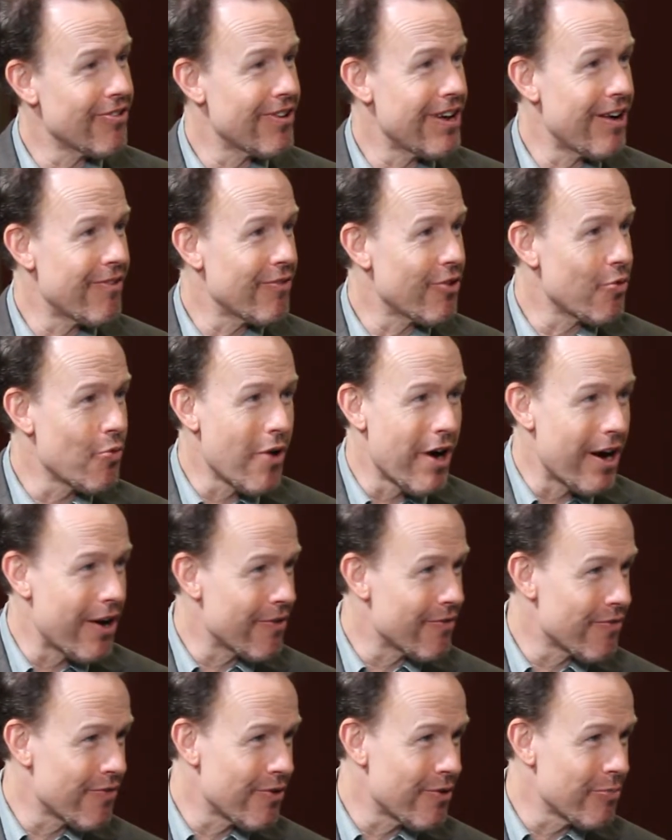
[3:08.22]
are not
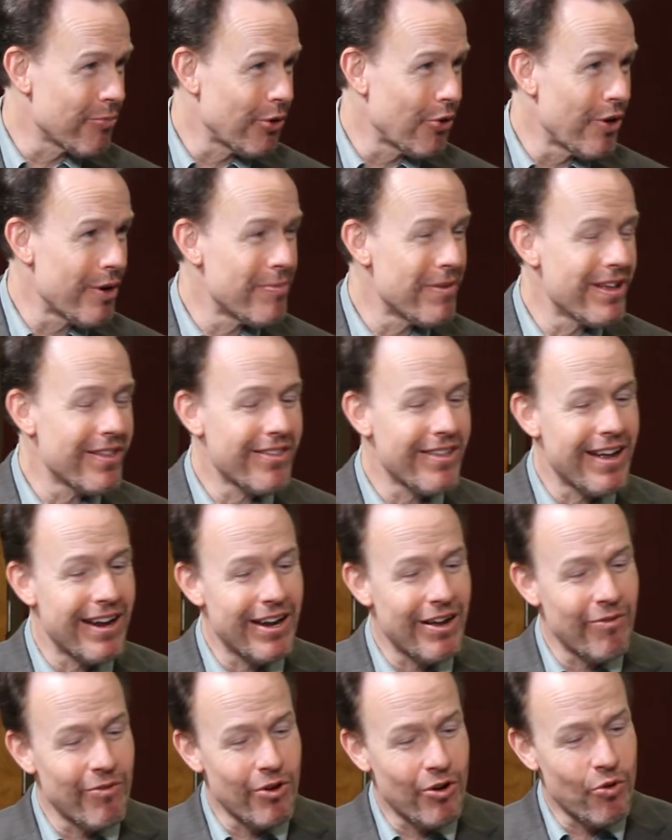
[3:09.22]
required for employment, they're
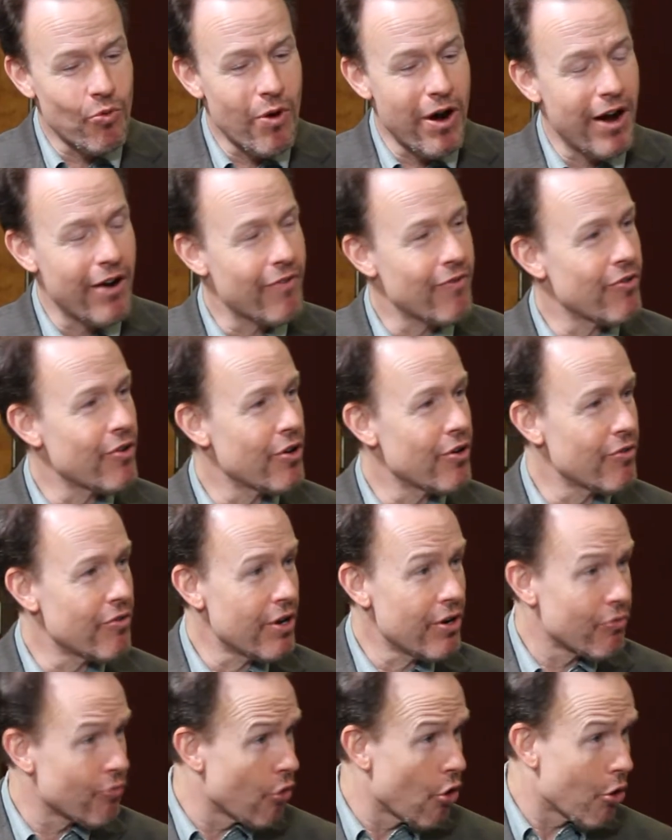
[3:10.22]
not required for
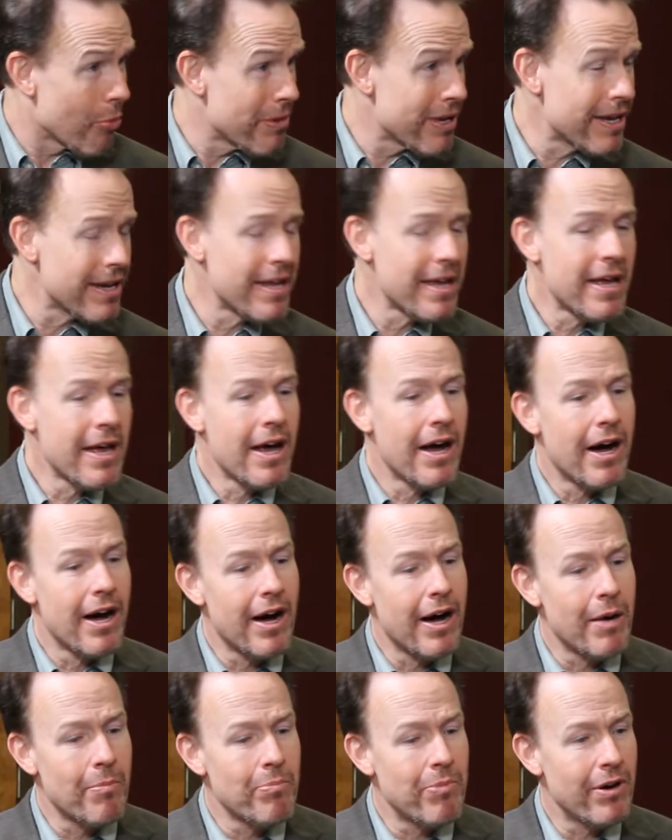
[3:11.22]
enrollment,
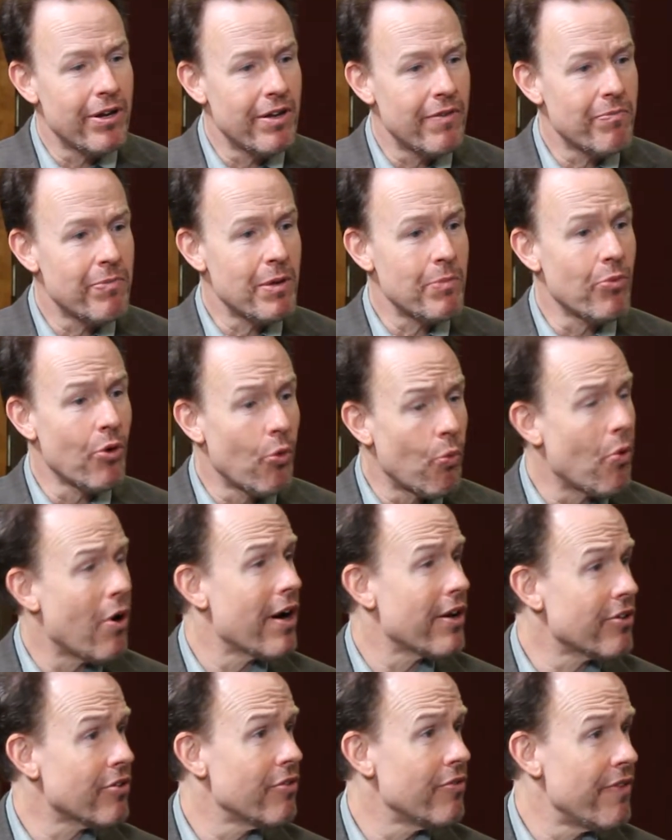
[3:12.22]
but if people
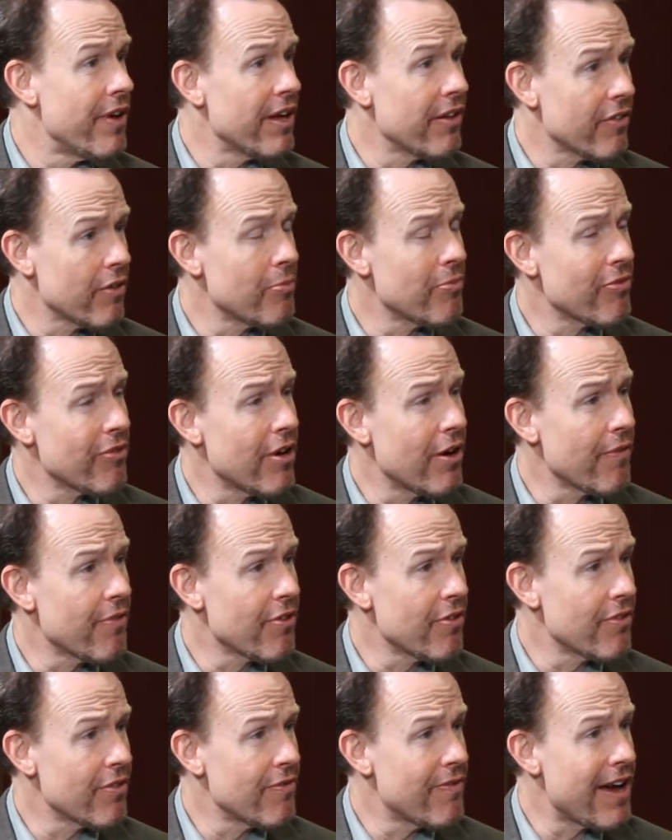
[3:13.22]
want to avail themselves
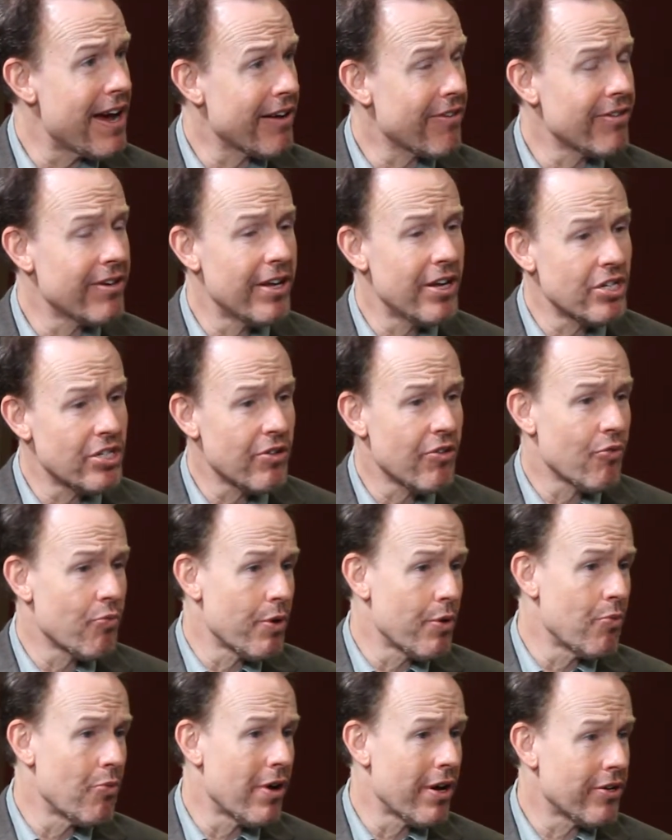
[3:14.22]
of the vaccinations,
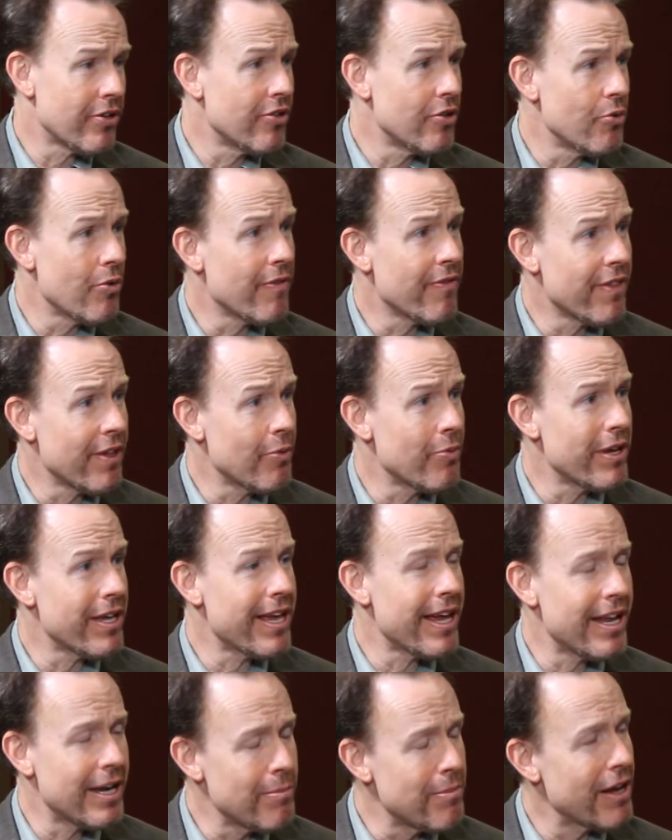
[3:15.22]
we want to do everything we
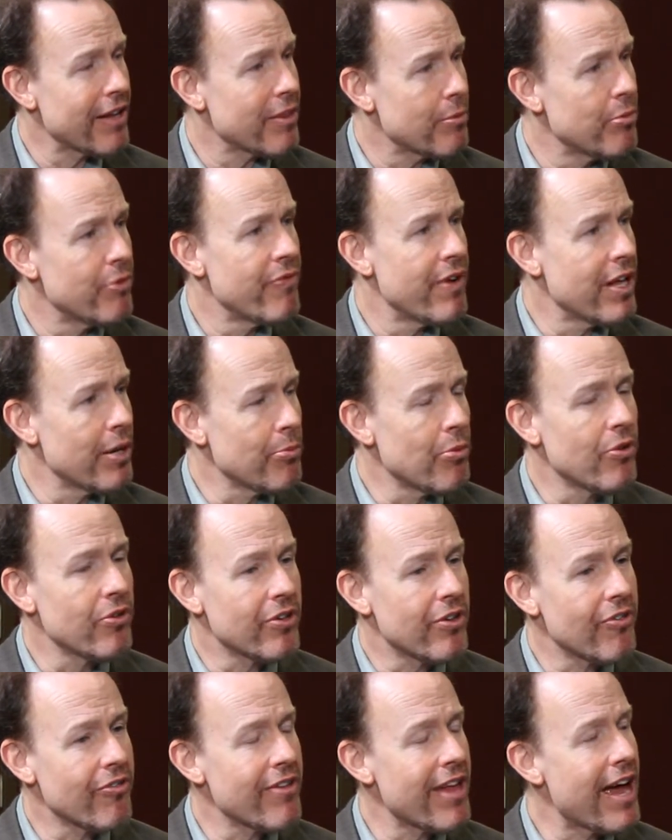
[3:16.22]
can to make them available
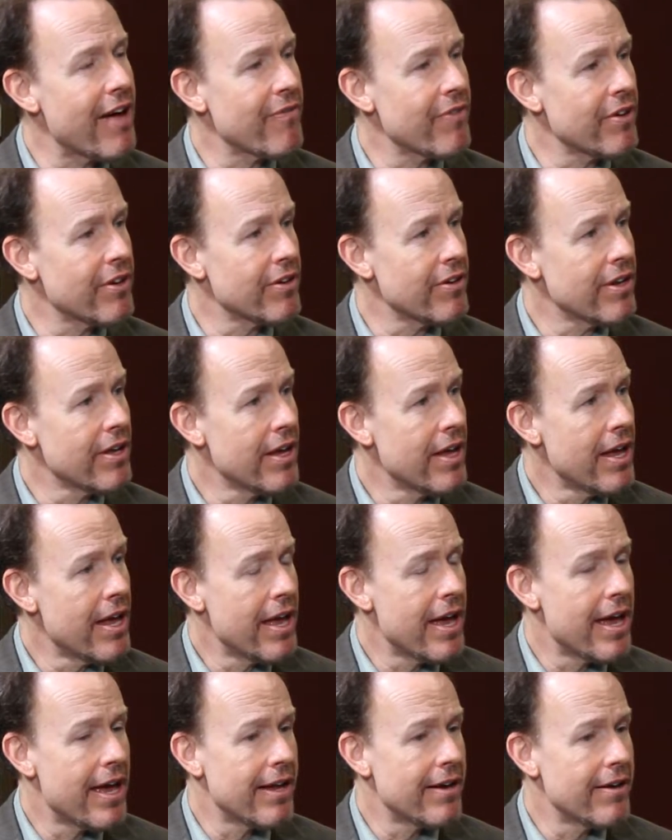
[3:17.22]
to staff and
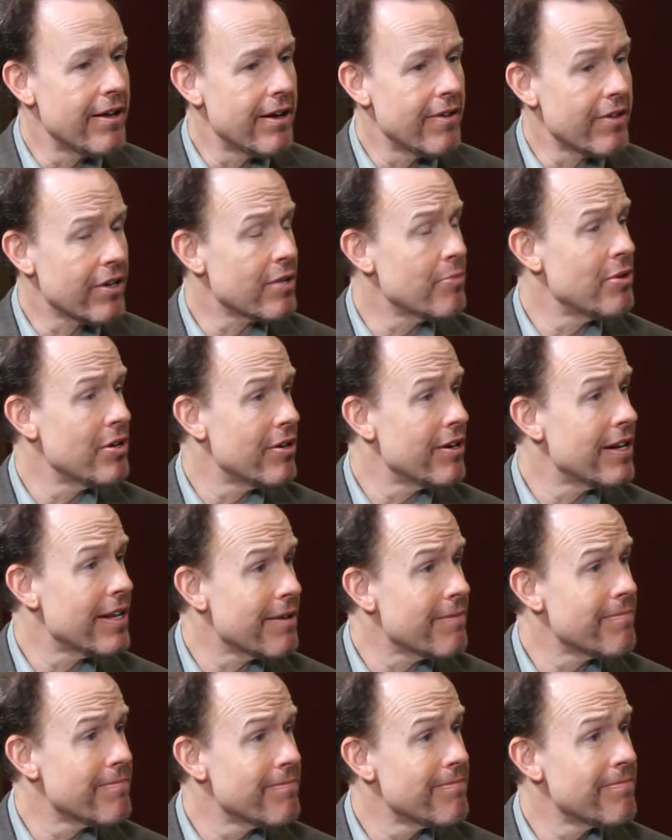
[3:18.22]
the community.